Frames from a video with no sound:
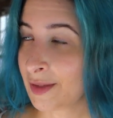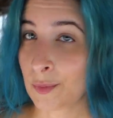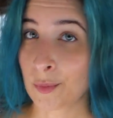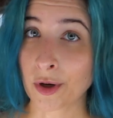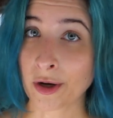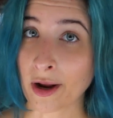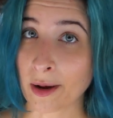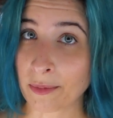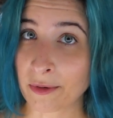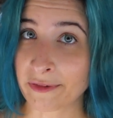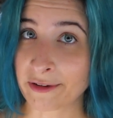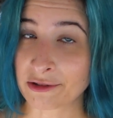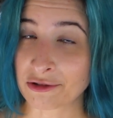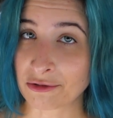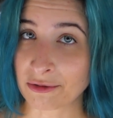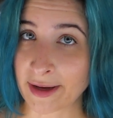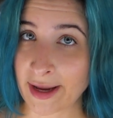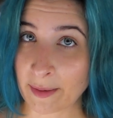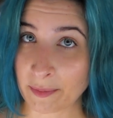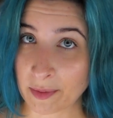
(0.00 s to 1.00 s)
We're not
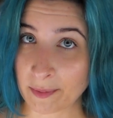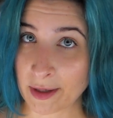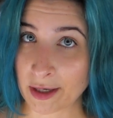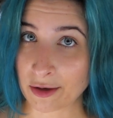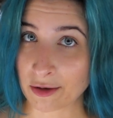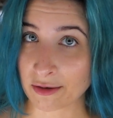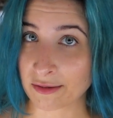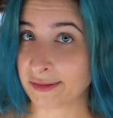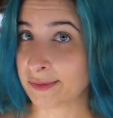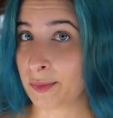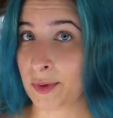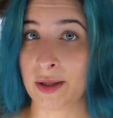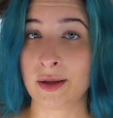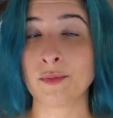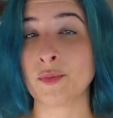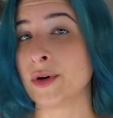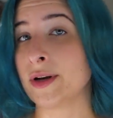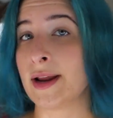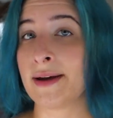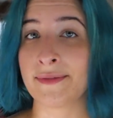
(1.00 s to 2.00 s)
professional cabinet makers.
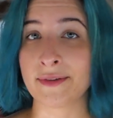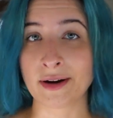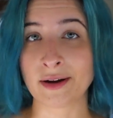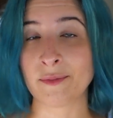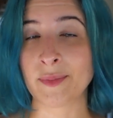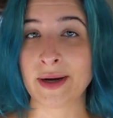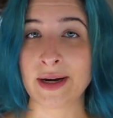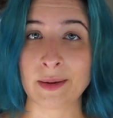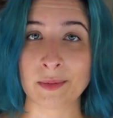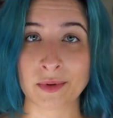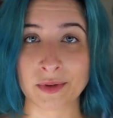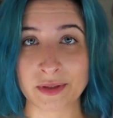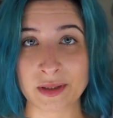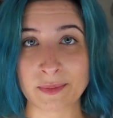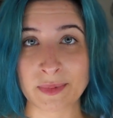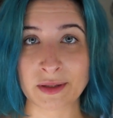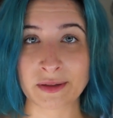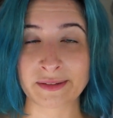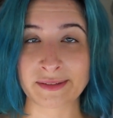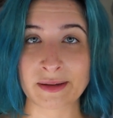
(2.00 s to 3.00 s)
We would never have been able to
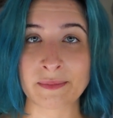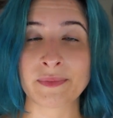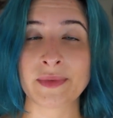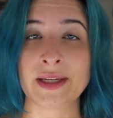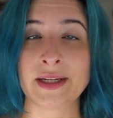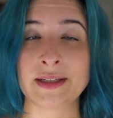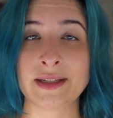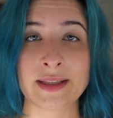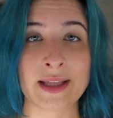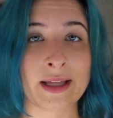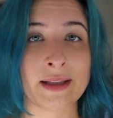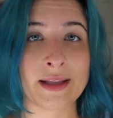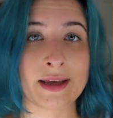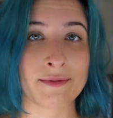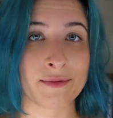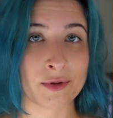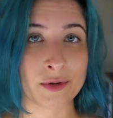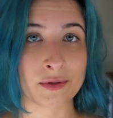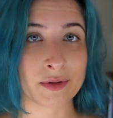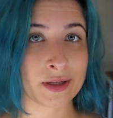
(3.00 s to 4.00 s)
build something to that
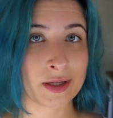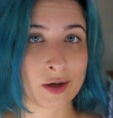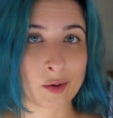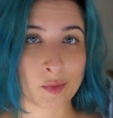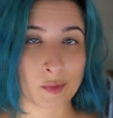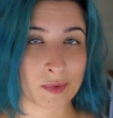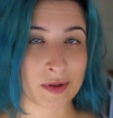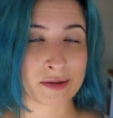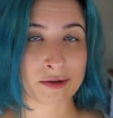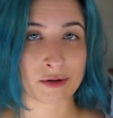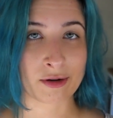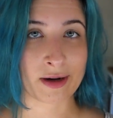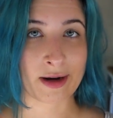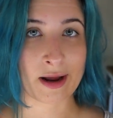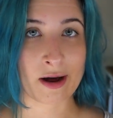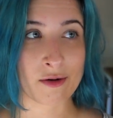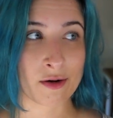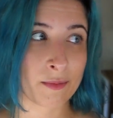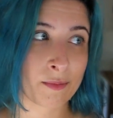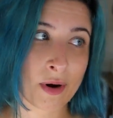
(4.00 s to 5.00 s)
level, you know, when we started
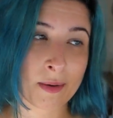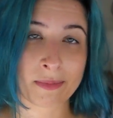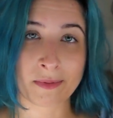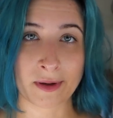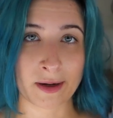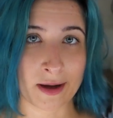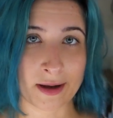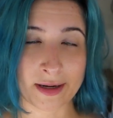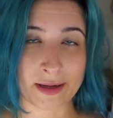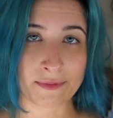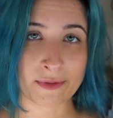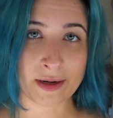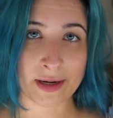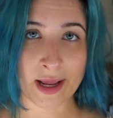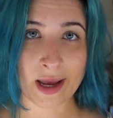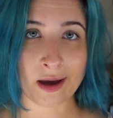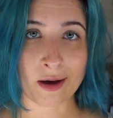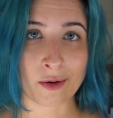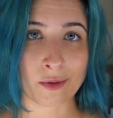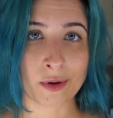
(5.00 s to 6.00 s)
out, and probably not even
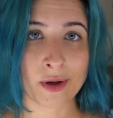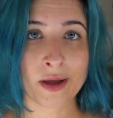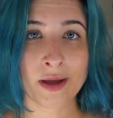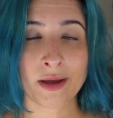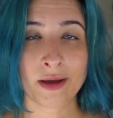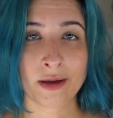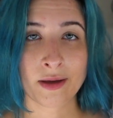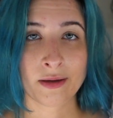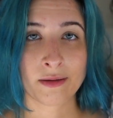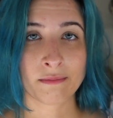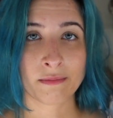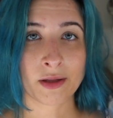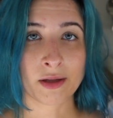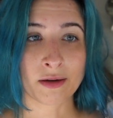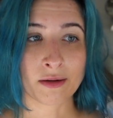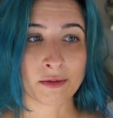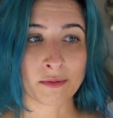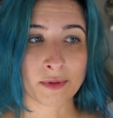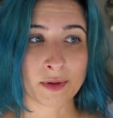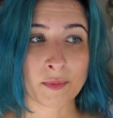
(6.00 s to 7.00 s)
now, you
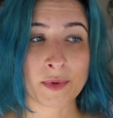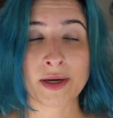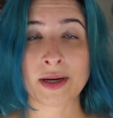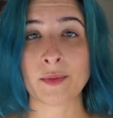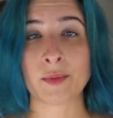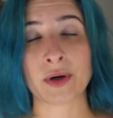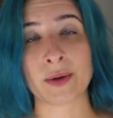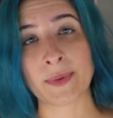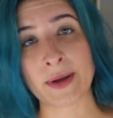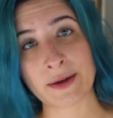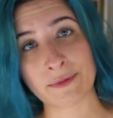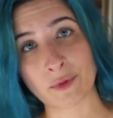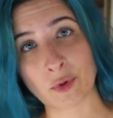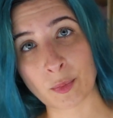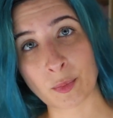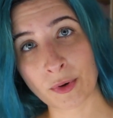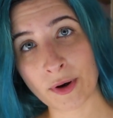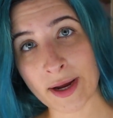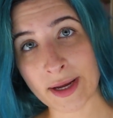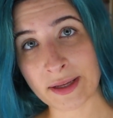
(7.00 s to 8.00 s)
know, and we didn't want to pay
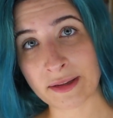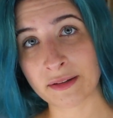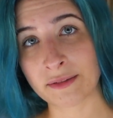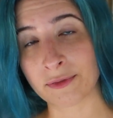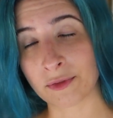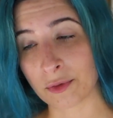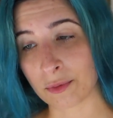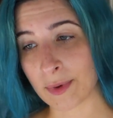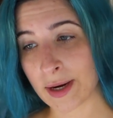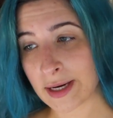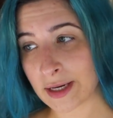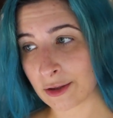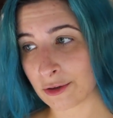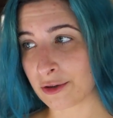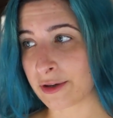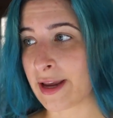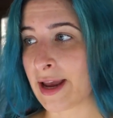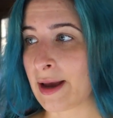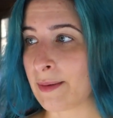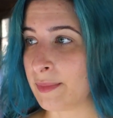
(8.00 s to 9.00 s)
full price for a
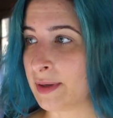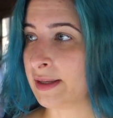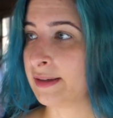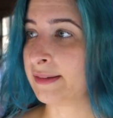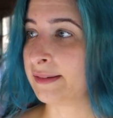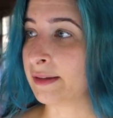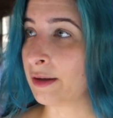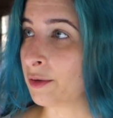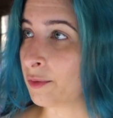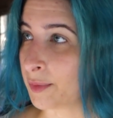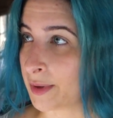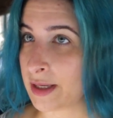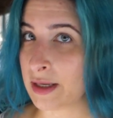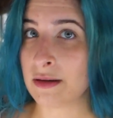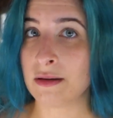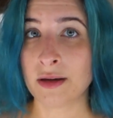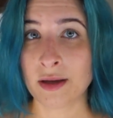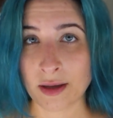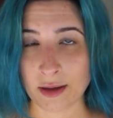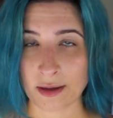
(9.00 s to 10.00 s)
regular cabinet, so
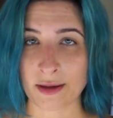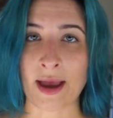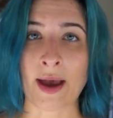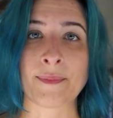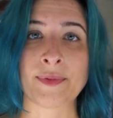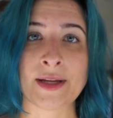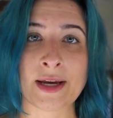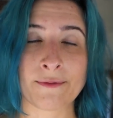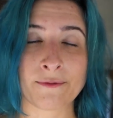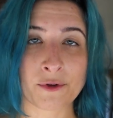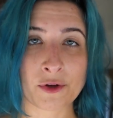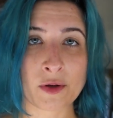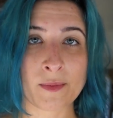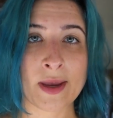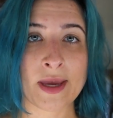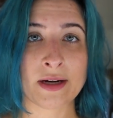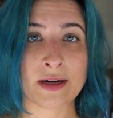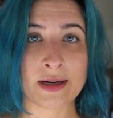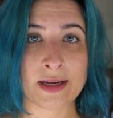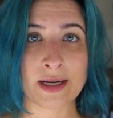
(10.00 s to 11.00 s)
we Habitat for
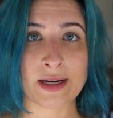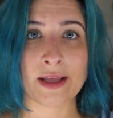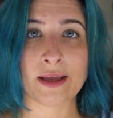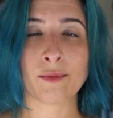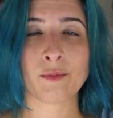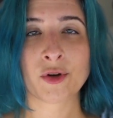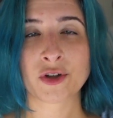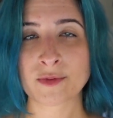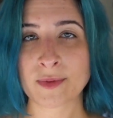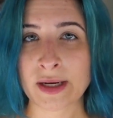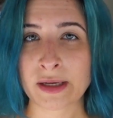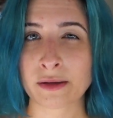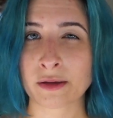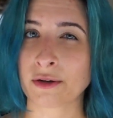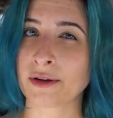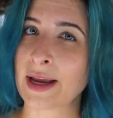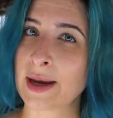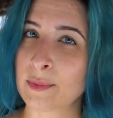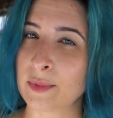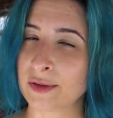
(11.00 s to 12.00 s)
Humanity did, which means that
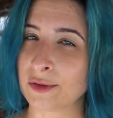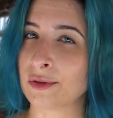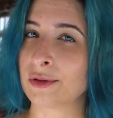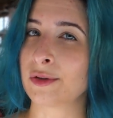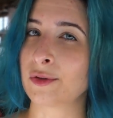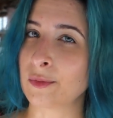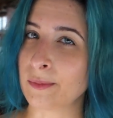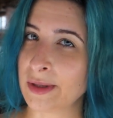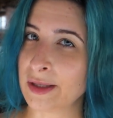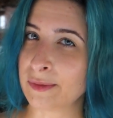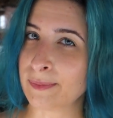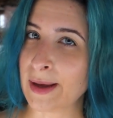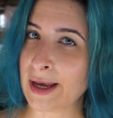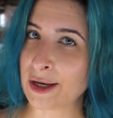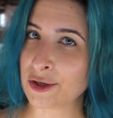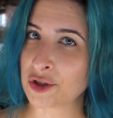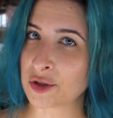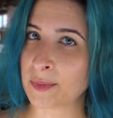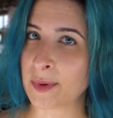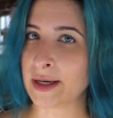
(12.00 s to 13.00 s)
our cabinets are a little
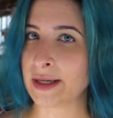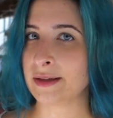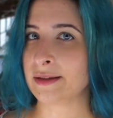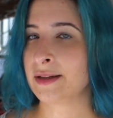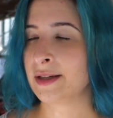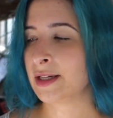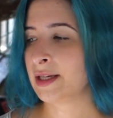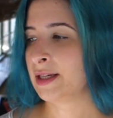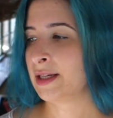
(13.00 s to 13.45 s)
mismatched, but